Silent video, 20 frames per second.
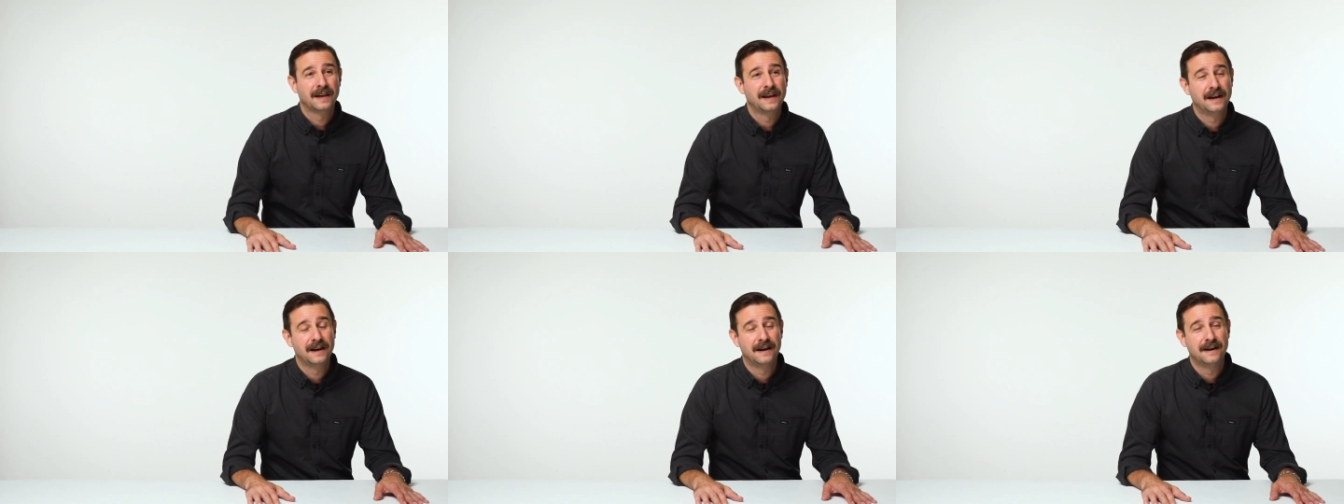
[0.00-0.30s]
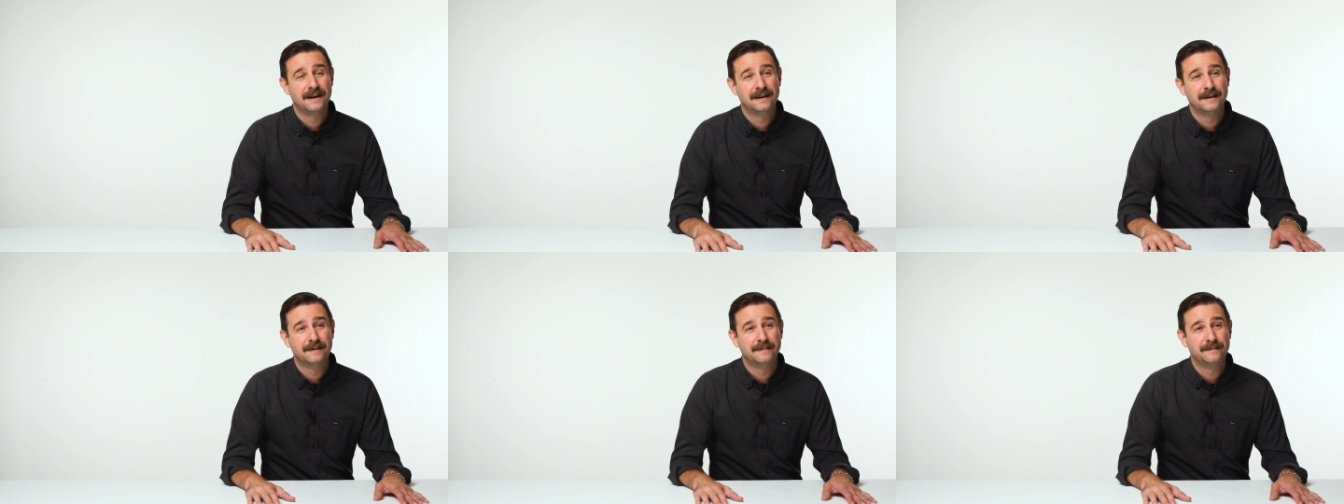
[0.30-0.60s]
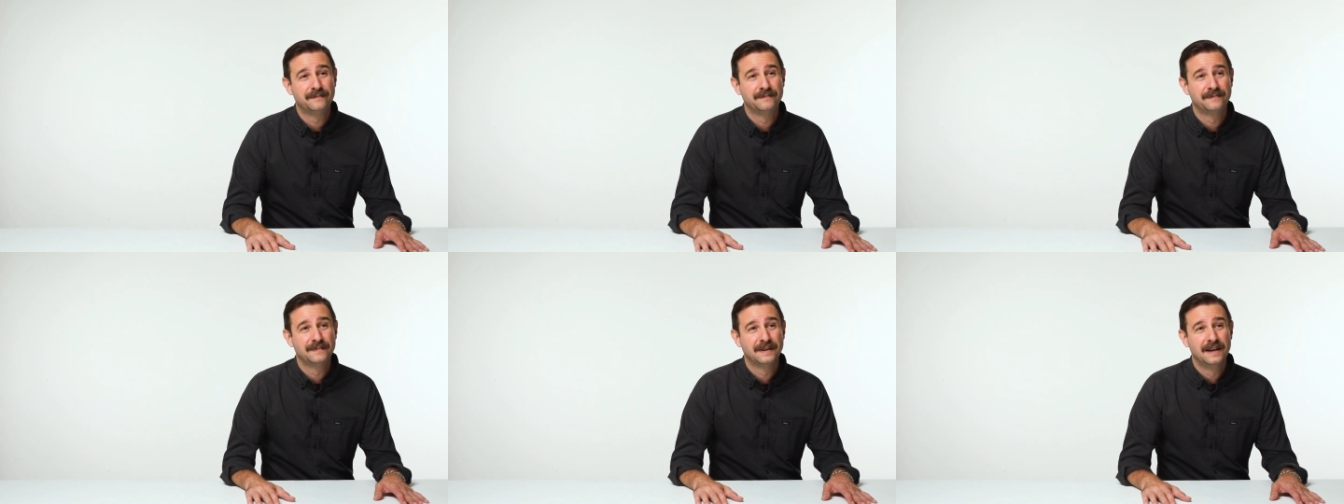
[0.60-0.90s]

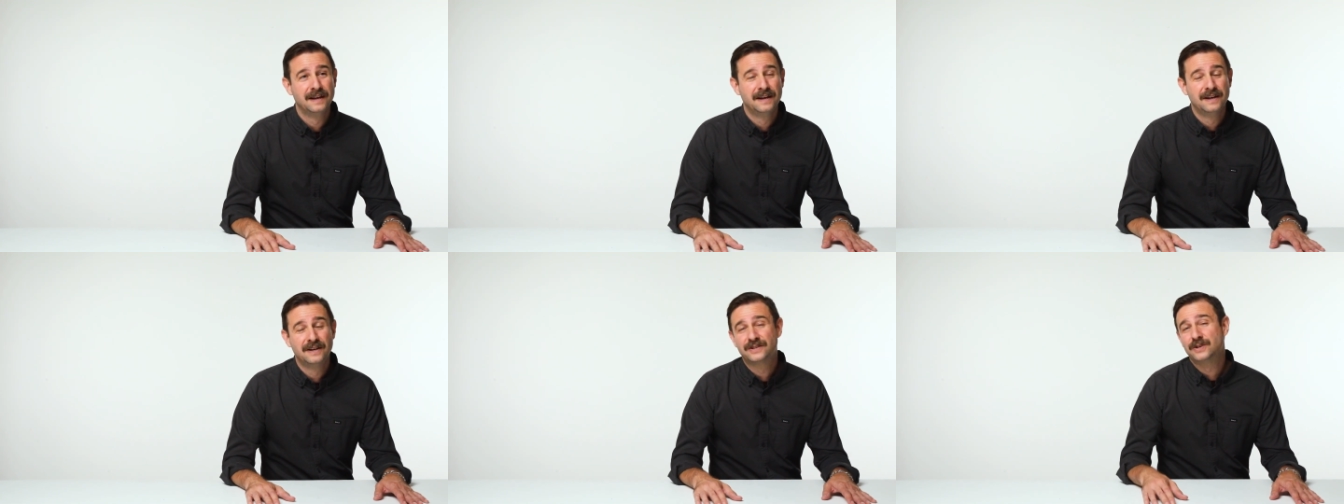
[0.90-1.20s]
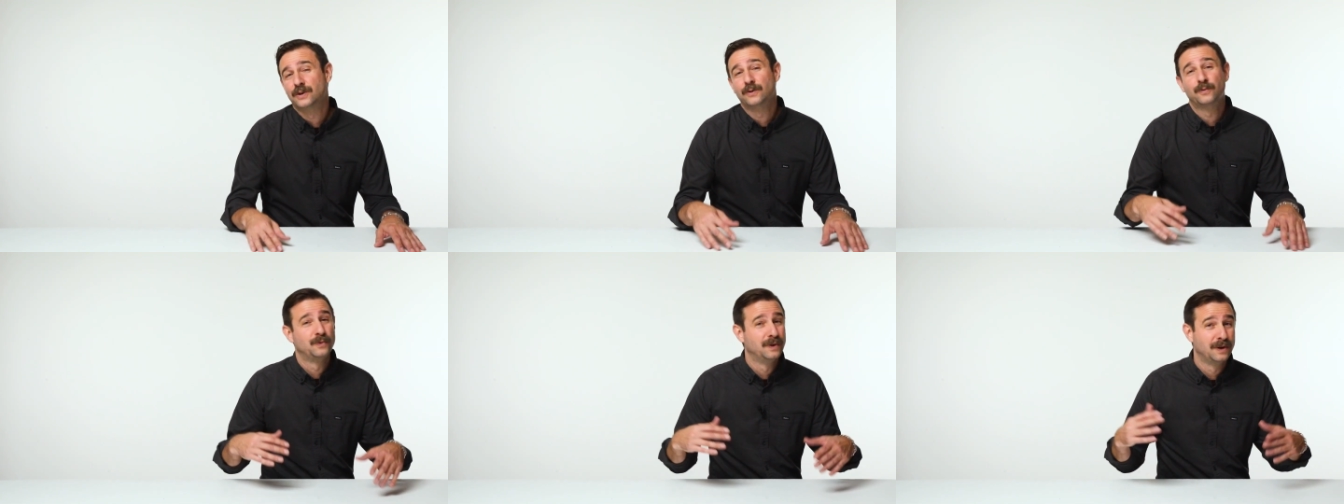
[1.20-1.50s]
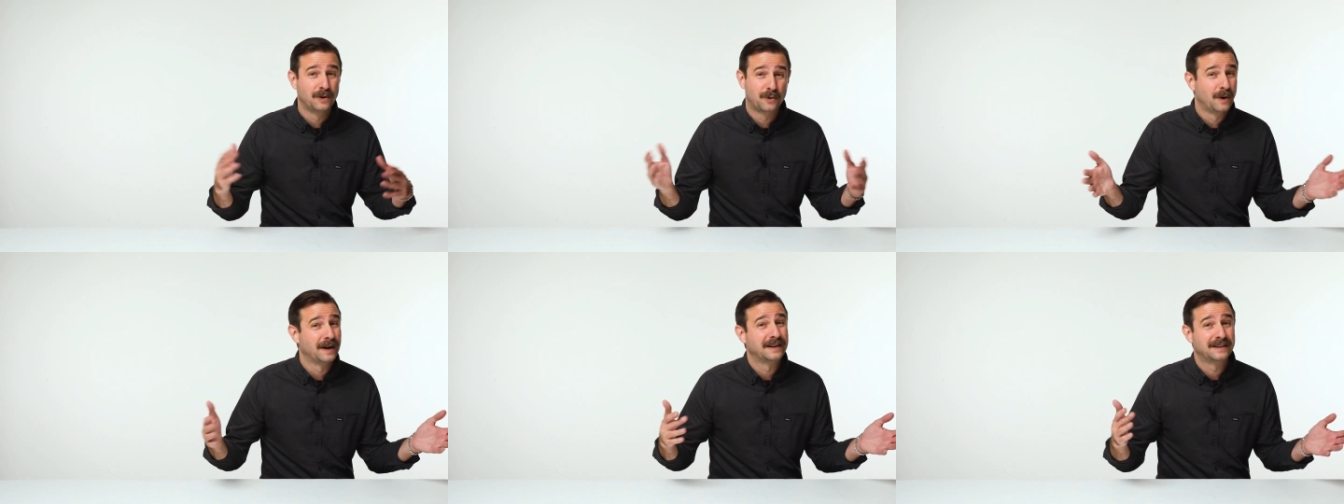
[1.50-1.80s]
So
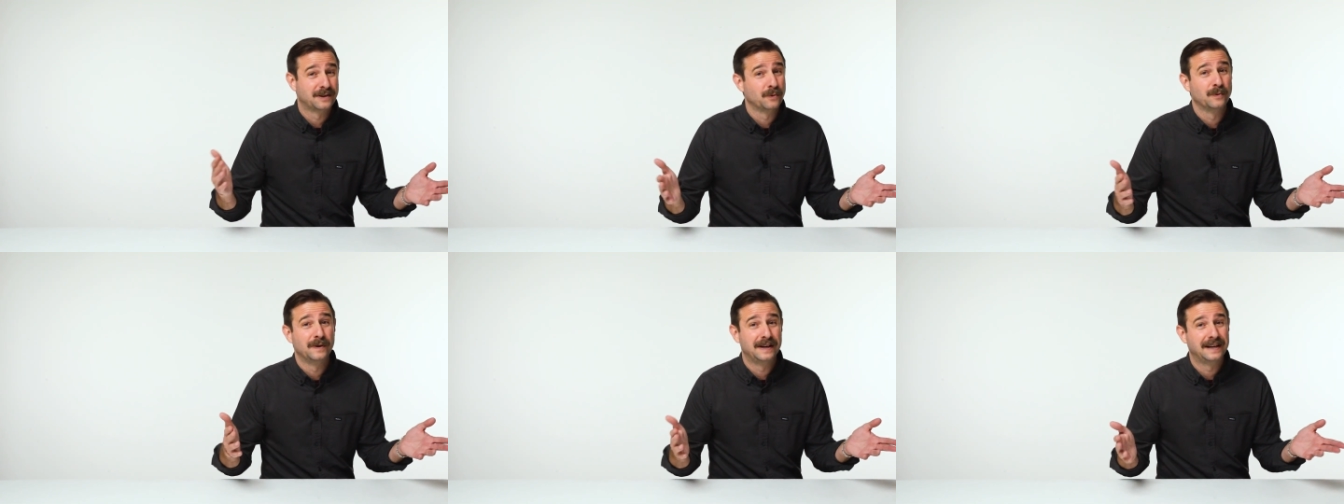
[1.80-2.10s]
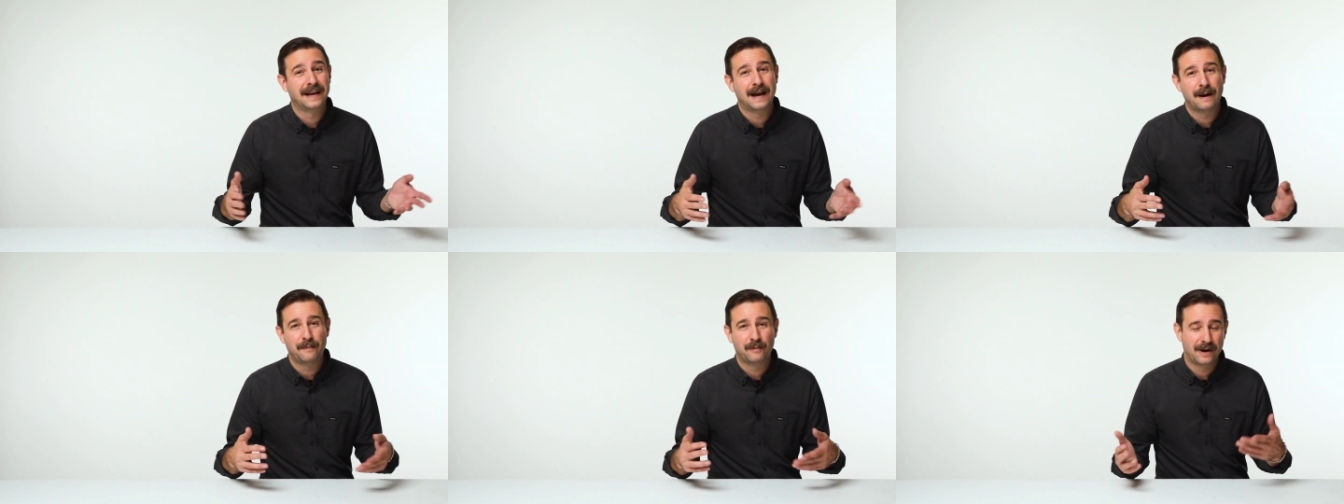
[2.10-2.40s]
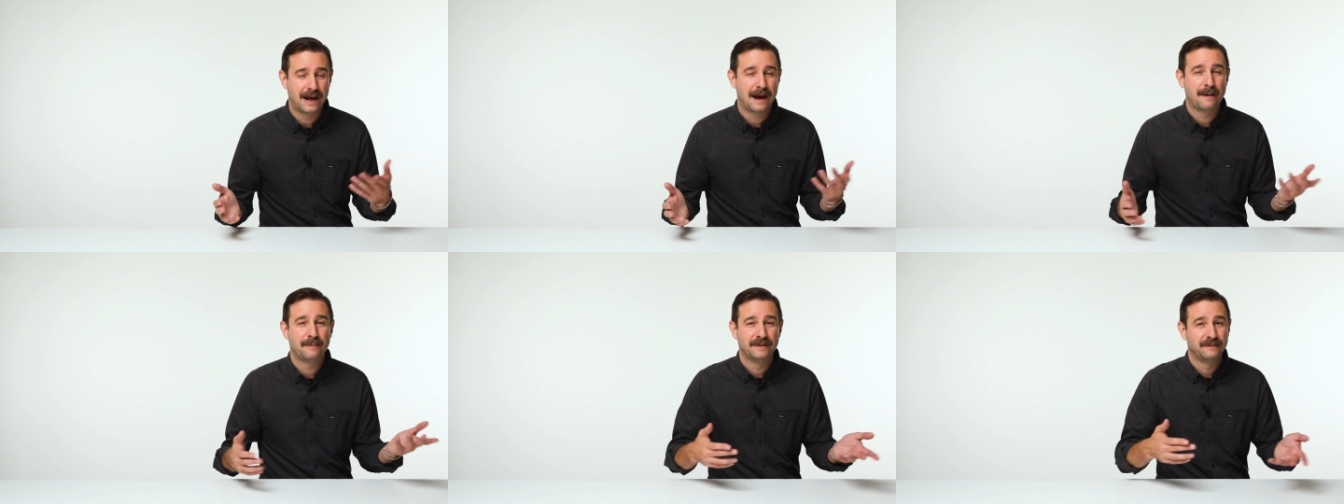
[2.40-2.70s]
real quick to recap
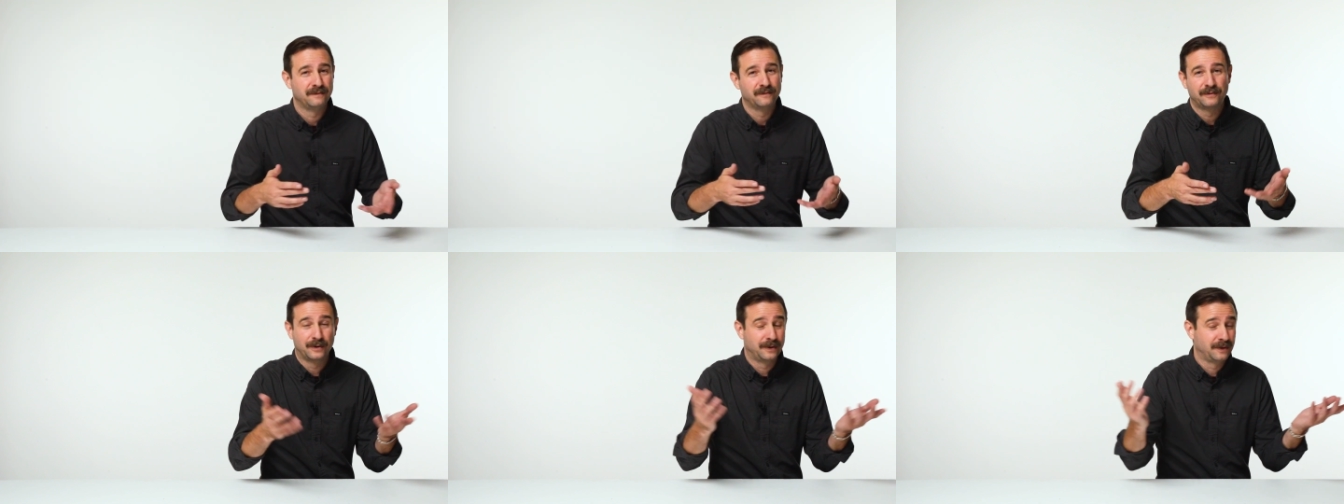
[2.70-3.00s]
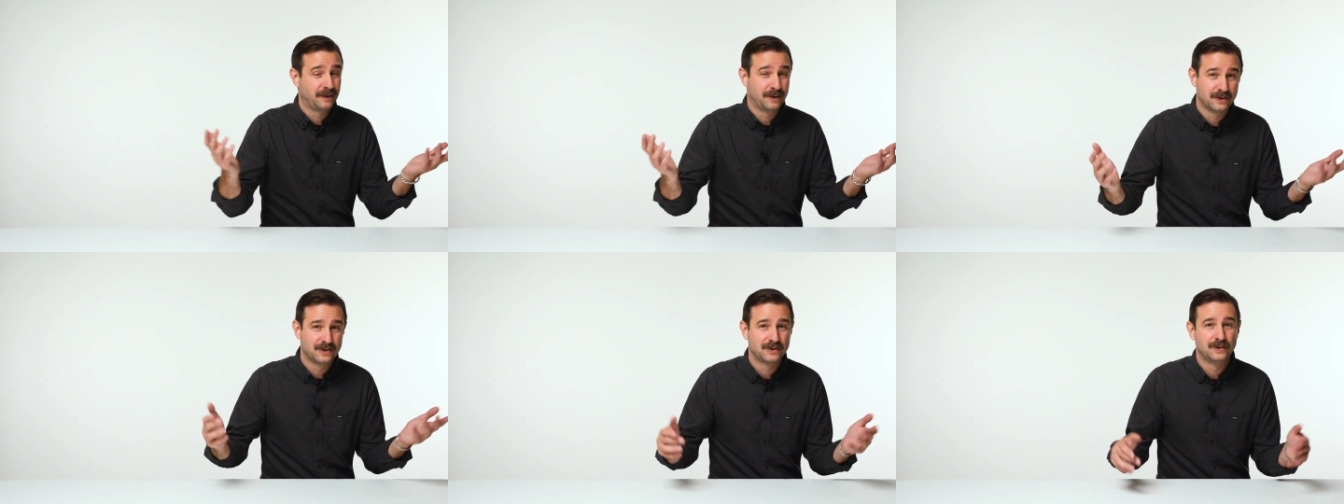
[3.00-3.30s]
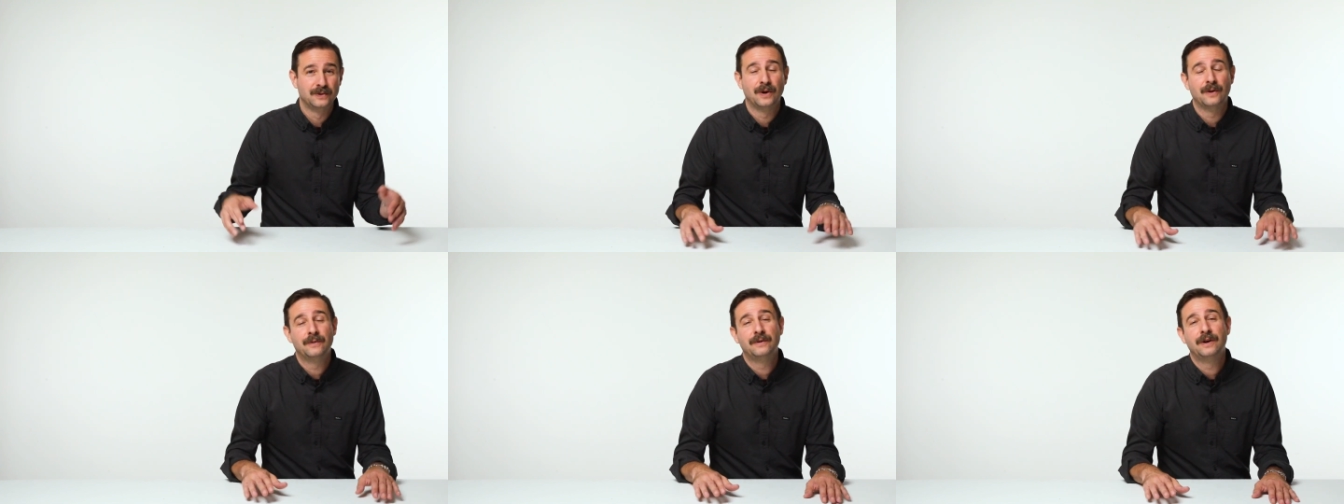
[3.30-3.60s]
what happened for those
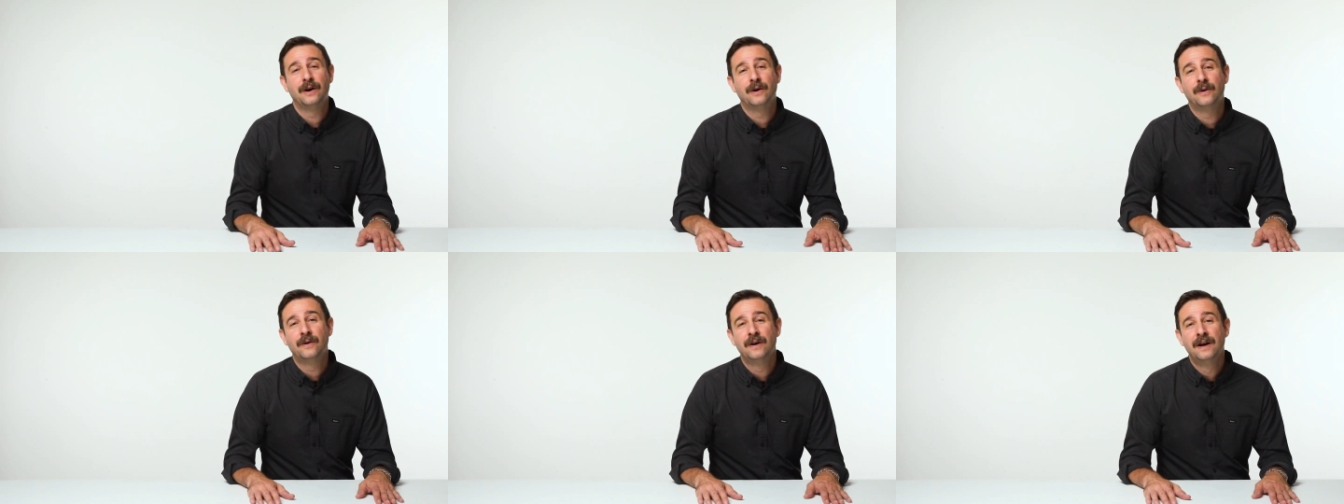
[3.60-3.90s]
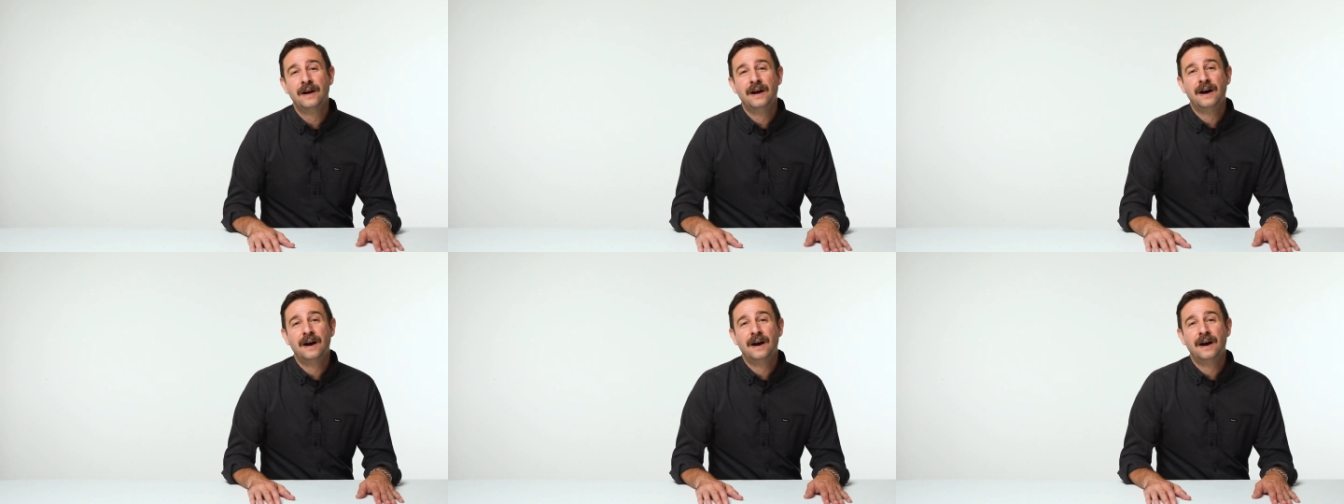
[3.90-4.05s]
who don't know.